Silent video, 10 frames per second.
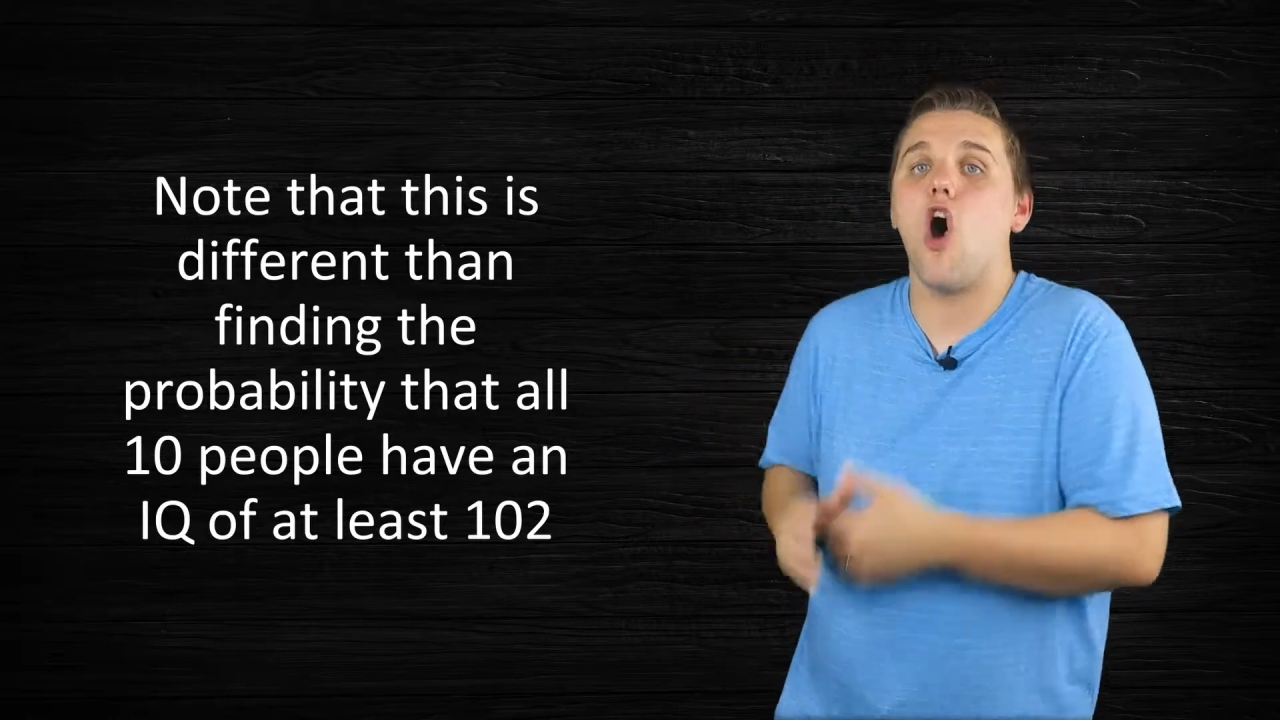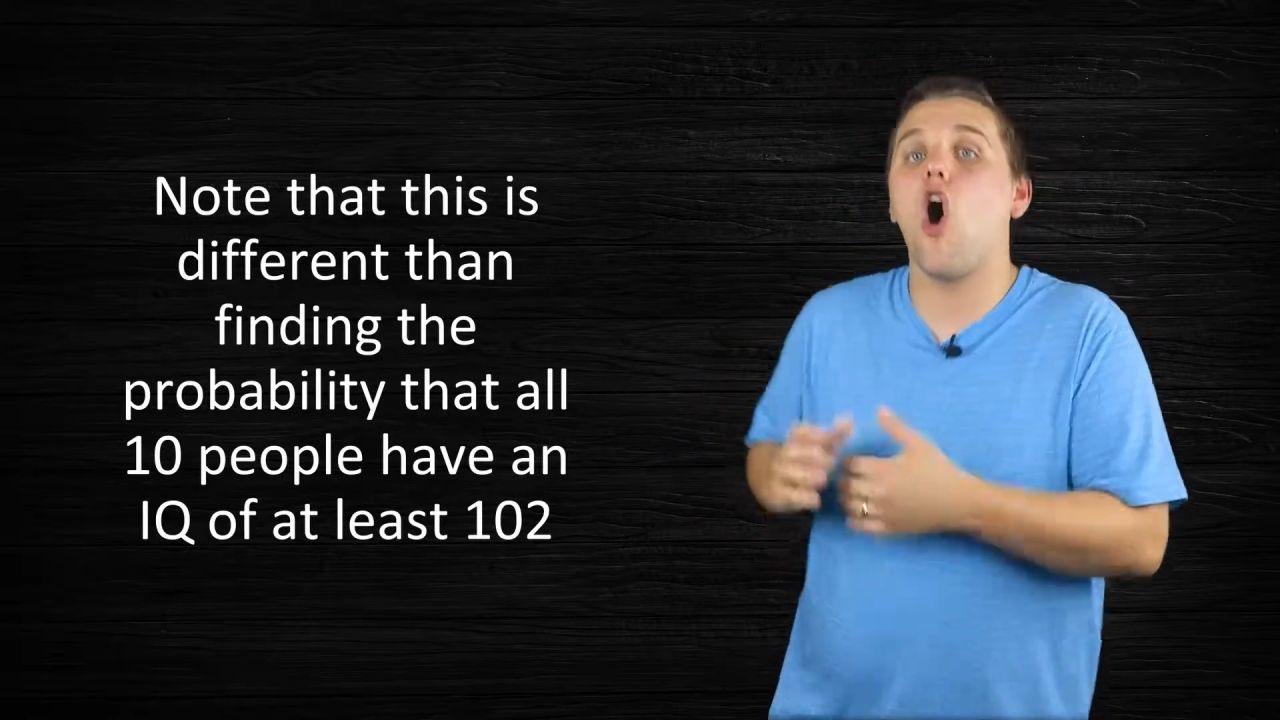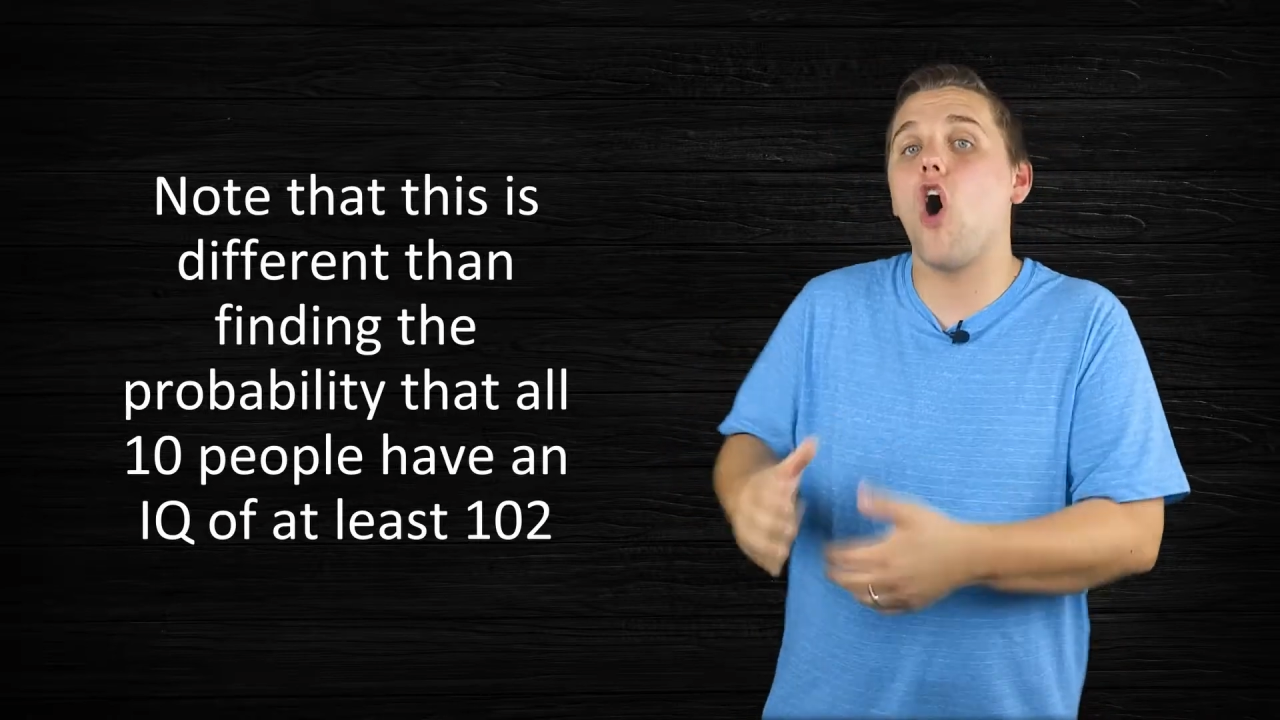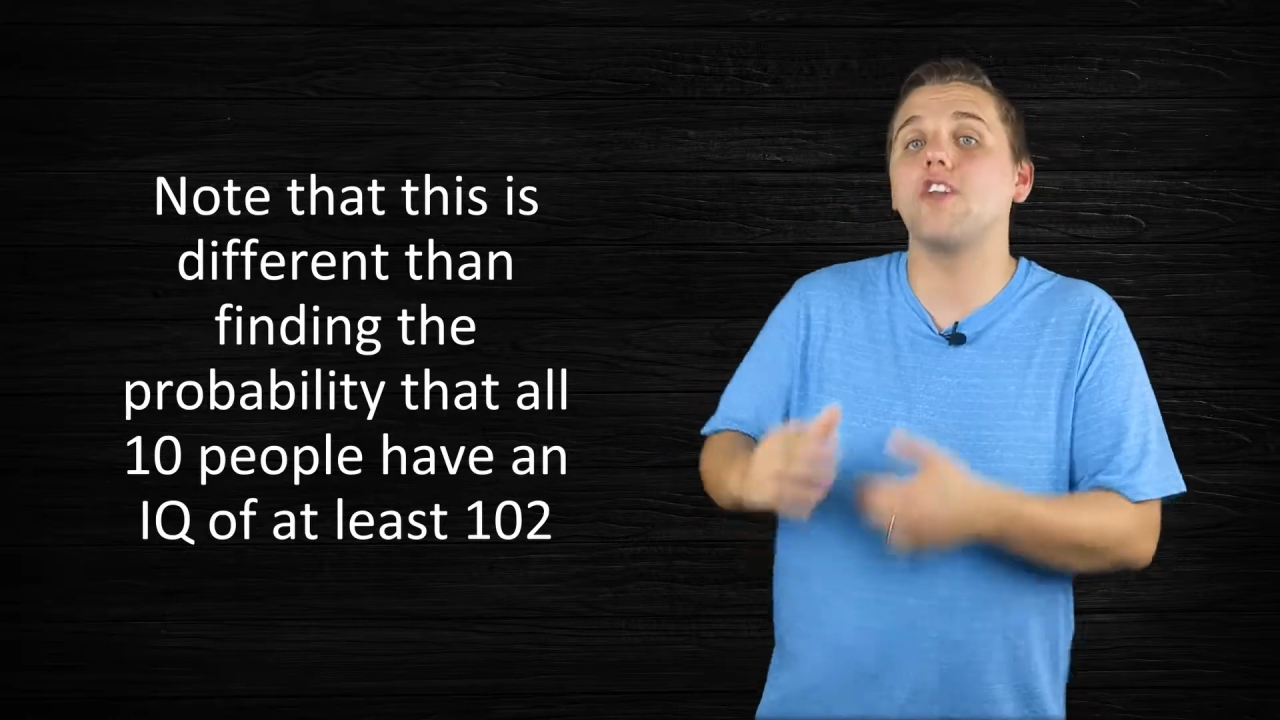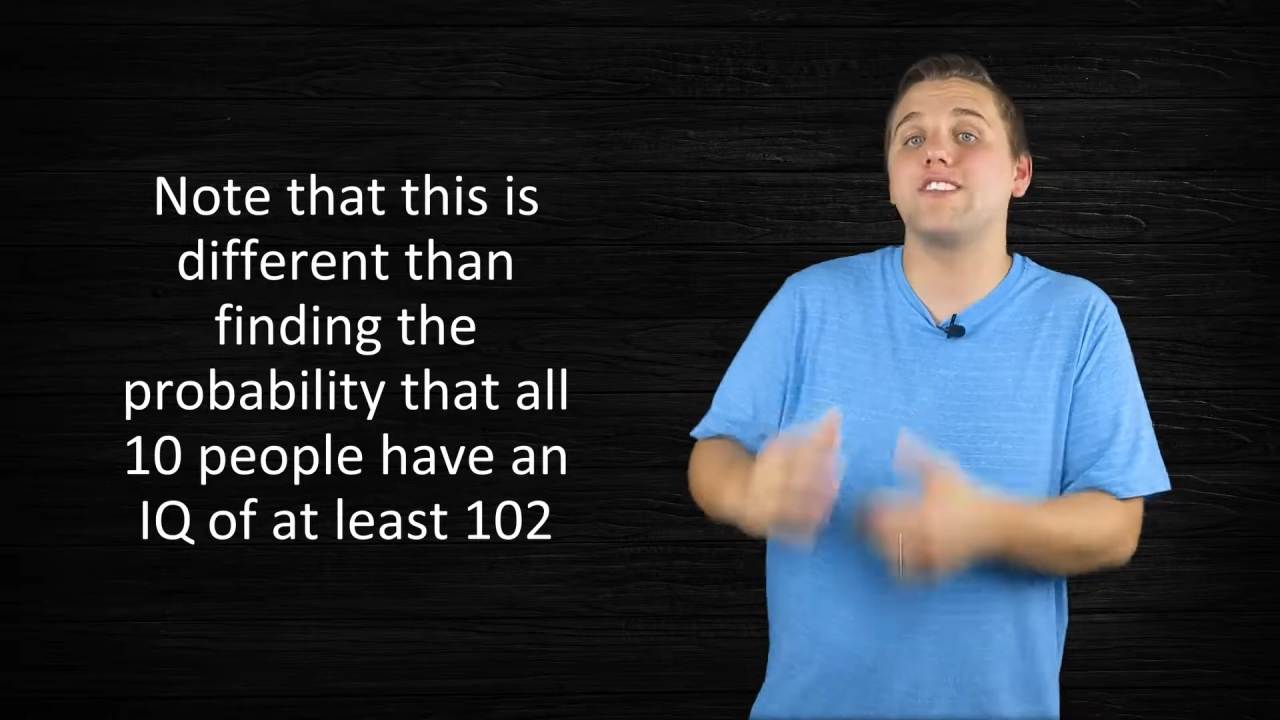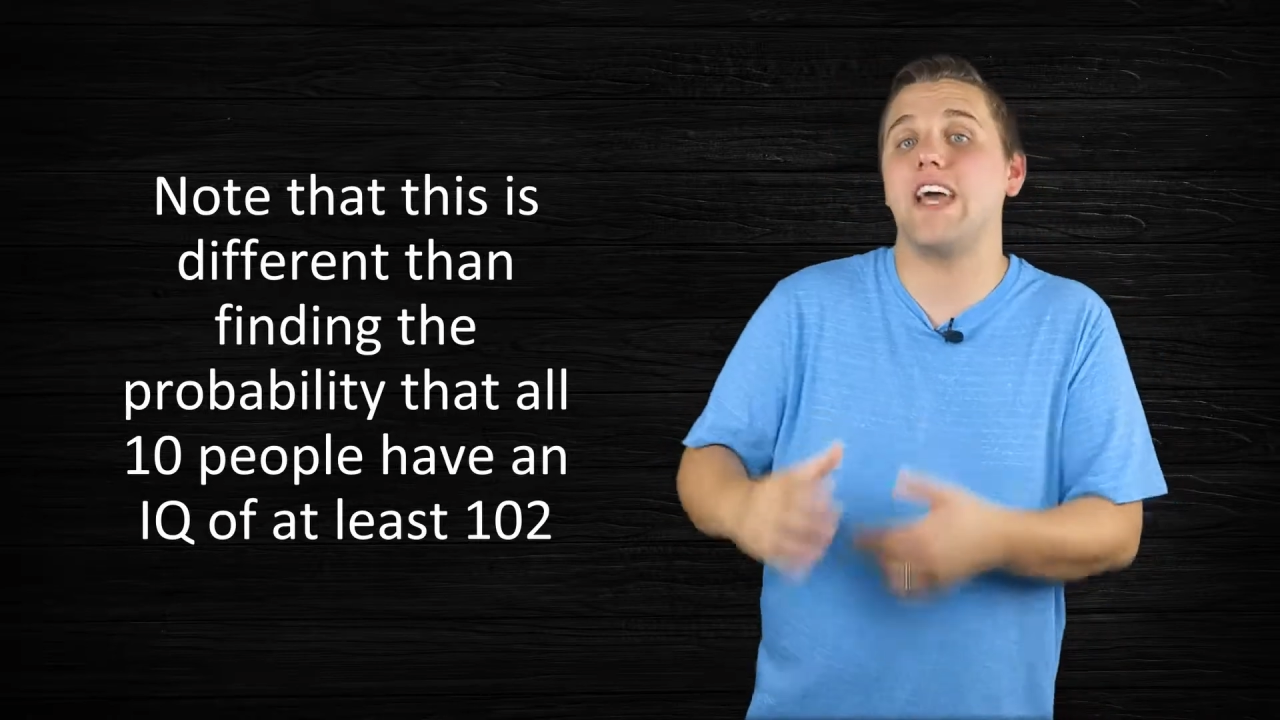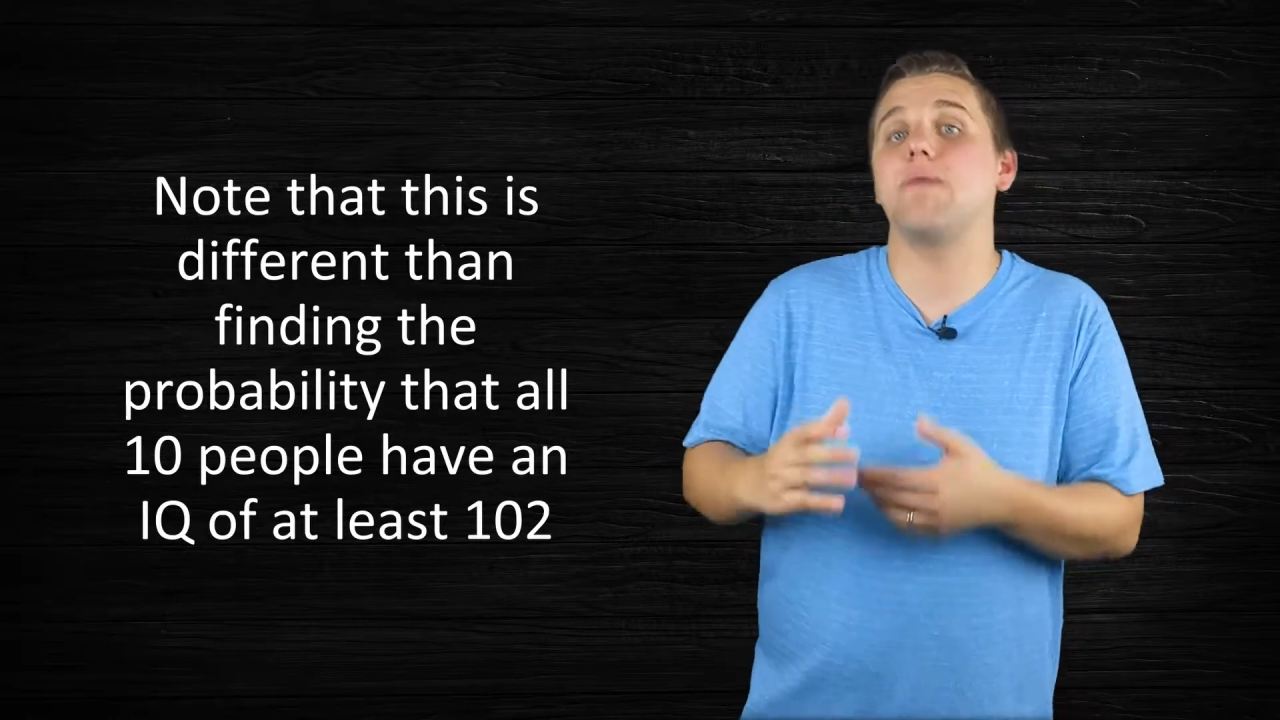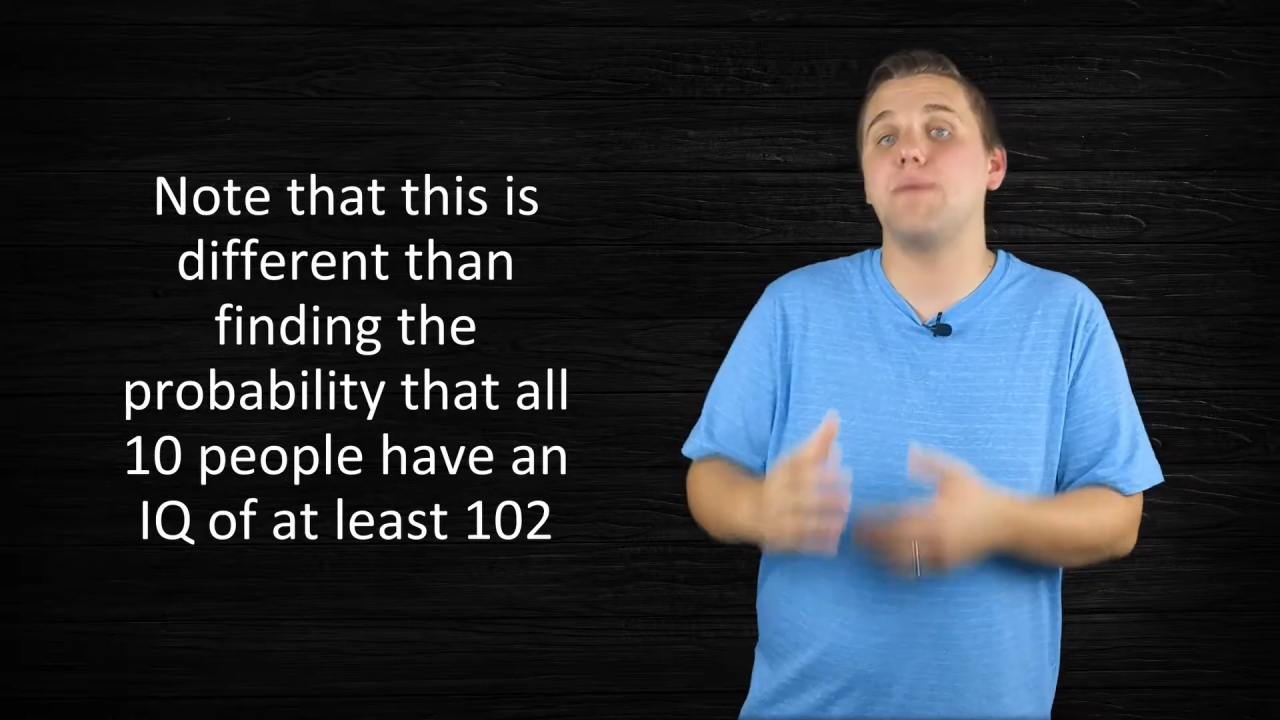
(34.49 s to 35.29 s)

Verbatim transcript: all ten